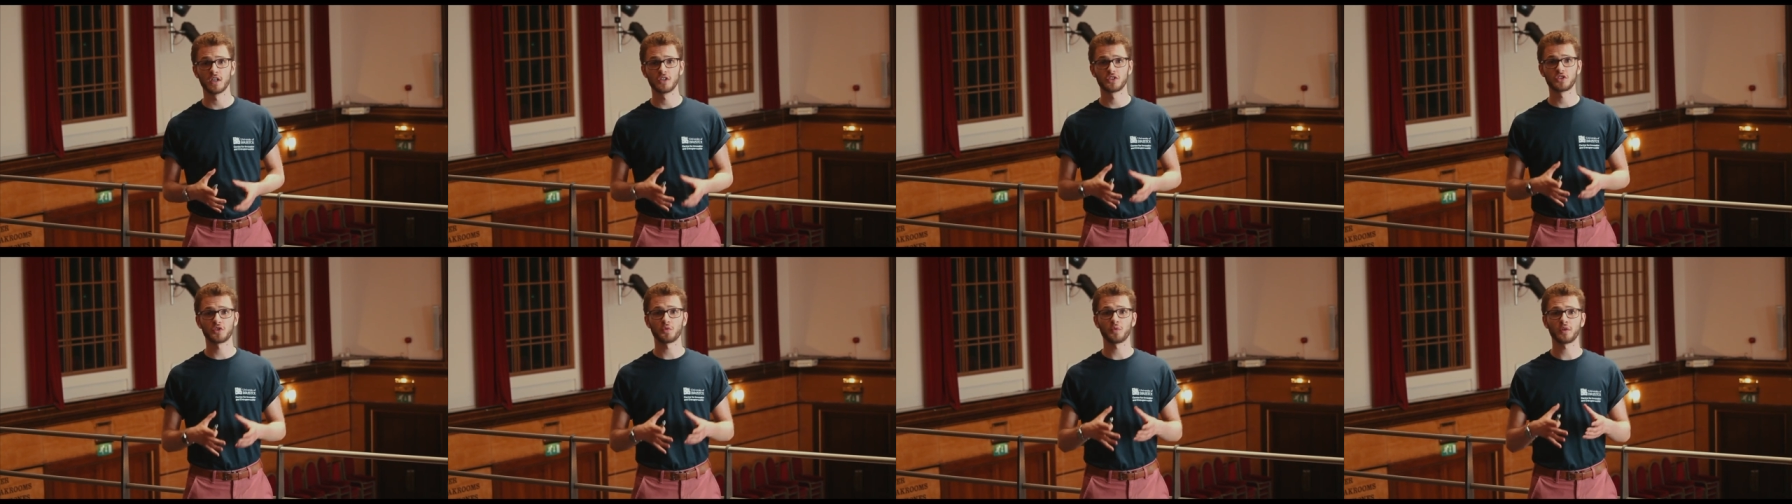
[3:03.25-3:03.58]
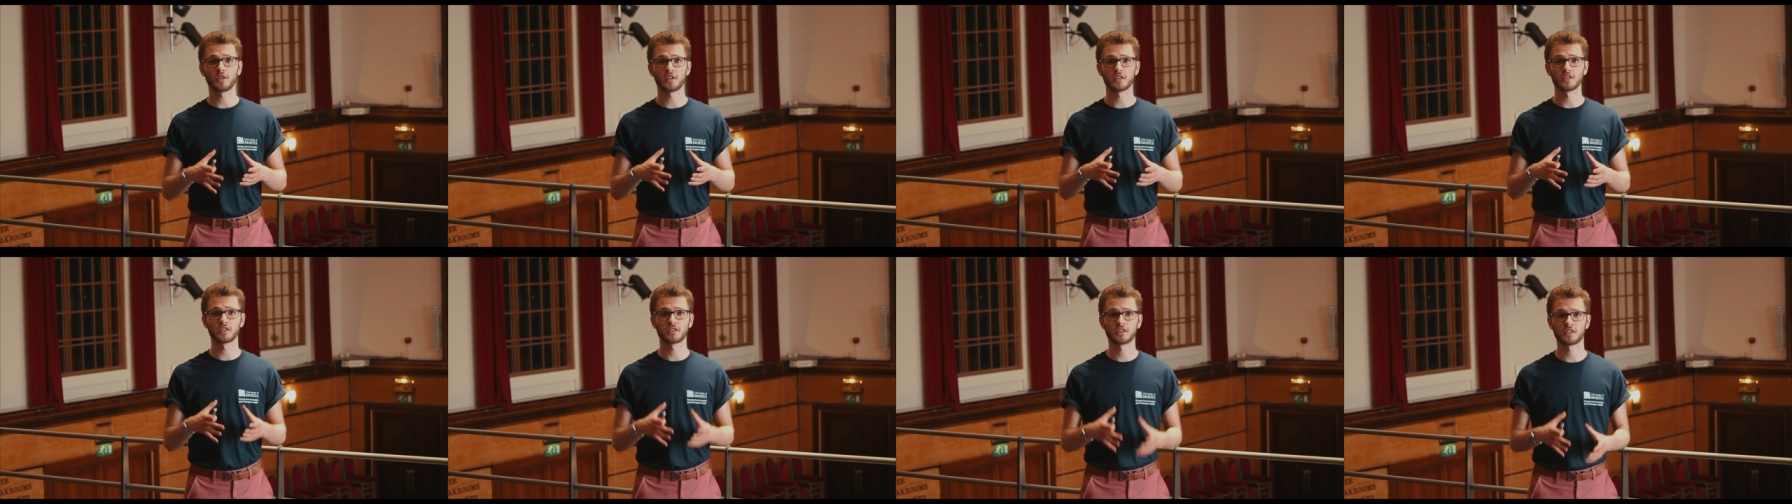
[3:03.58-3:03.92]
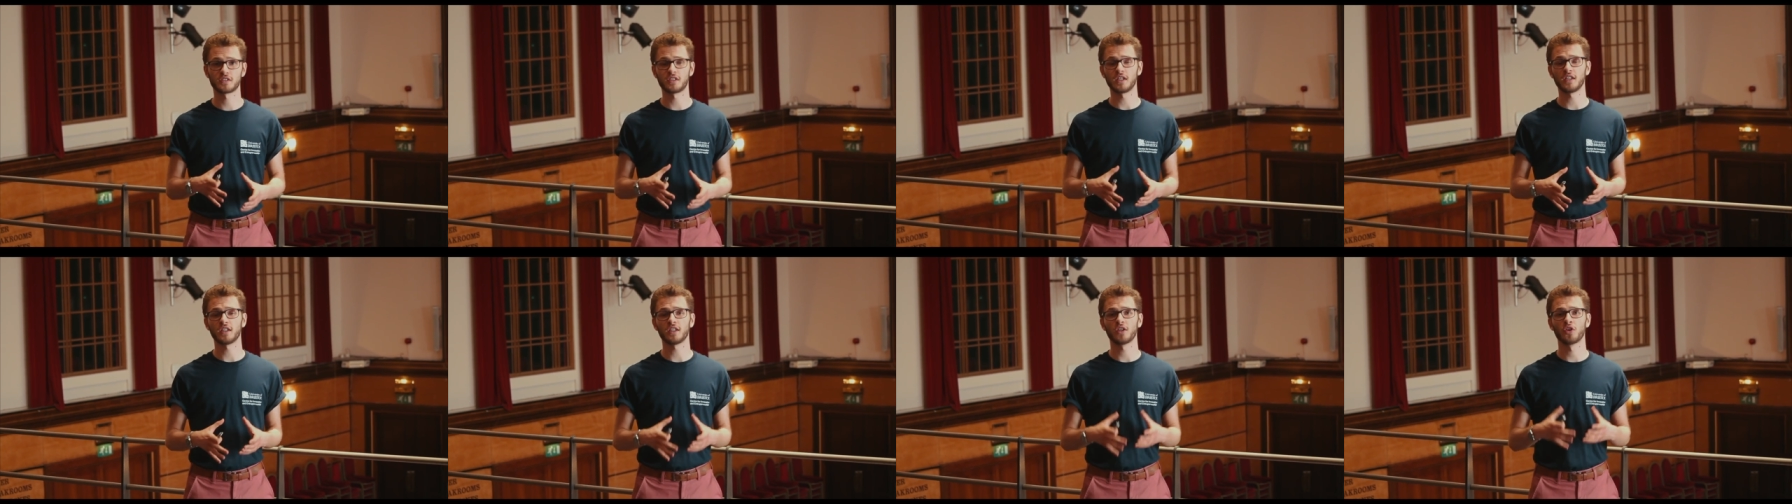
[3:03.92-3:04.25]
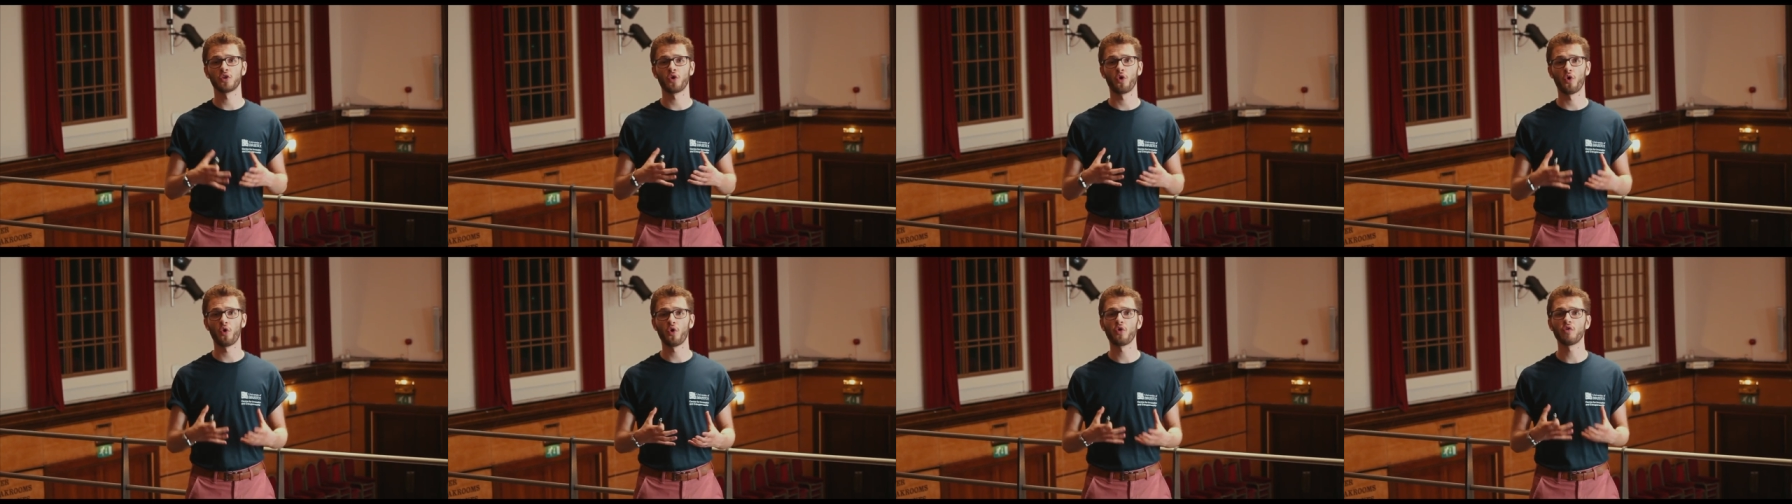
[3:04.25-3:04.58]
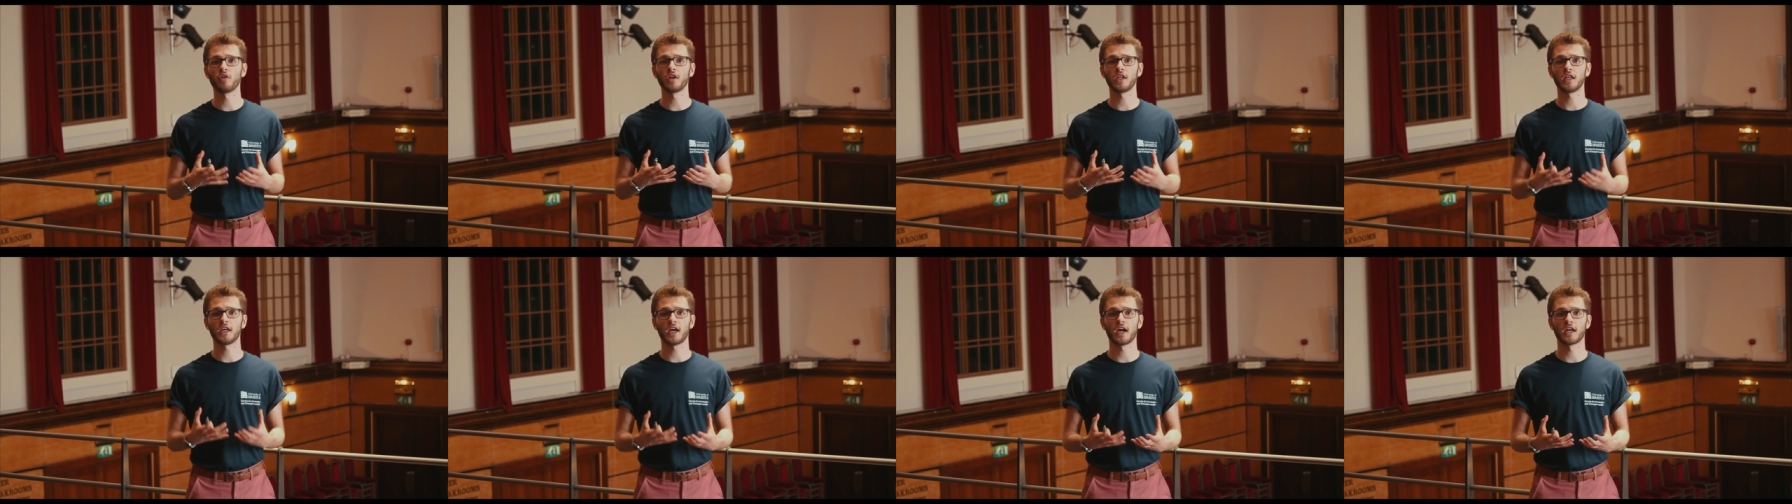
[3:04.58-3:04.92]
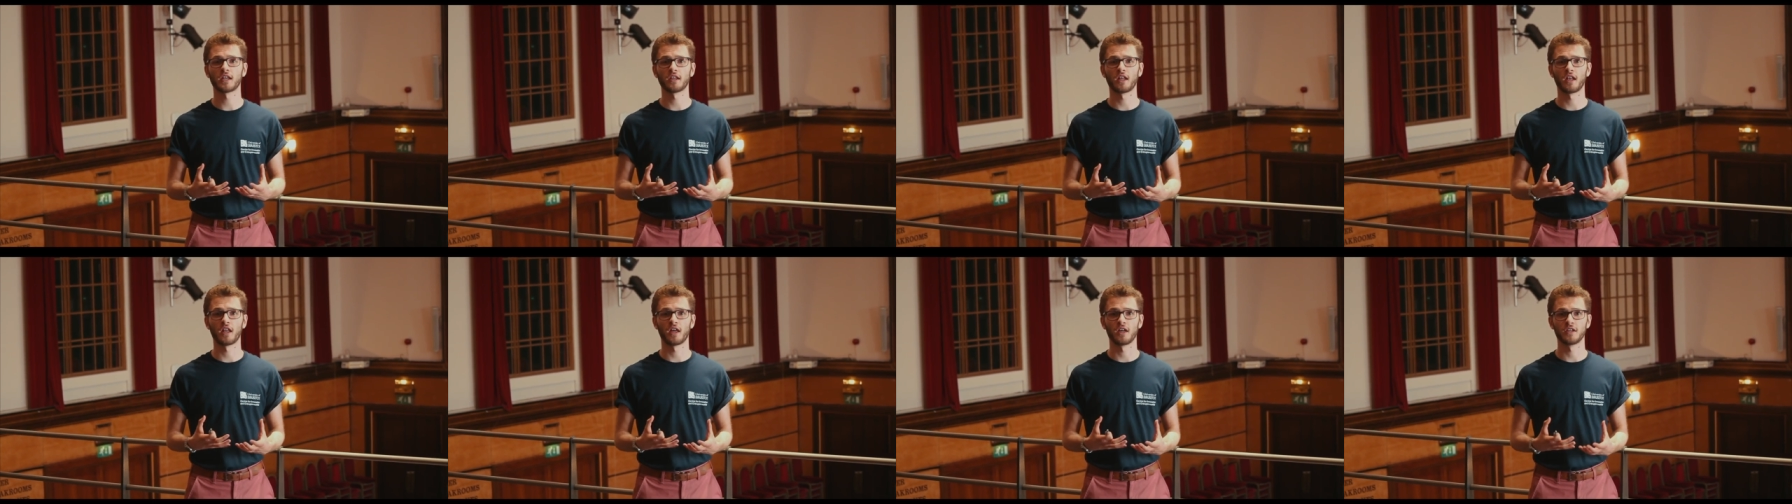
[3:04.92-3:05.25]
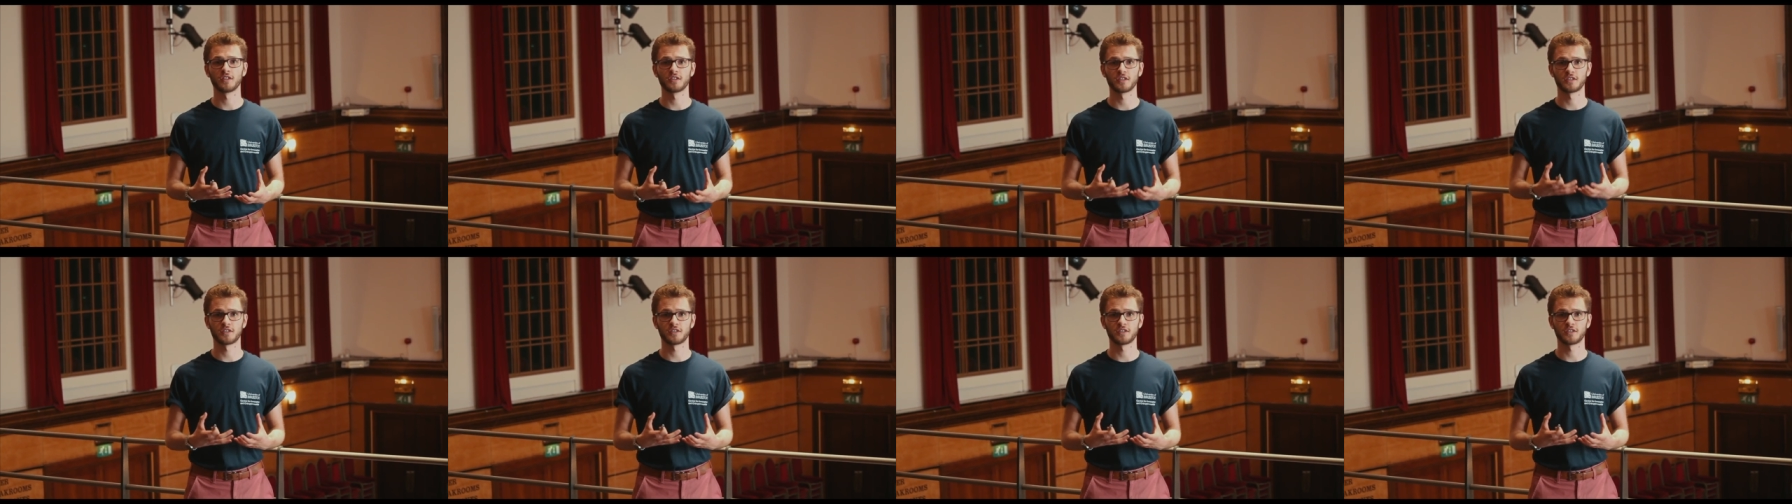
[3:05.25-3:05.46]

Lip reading: so we can sit and orally analyse